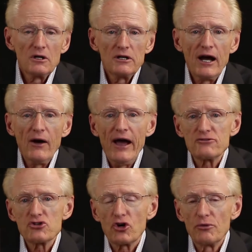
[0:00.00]
Now,
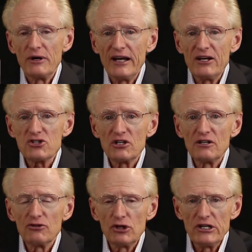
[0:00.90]
at termination
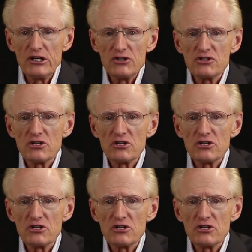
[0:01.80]
of a lease,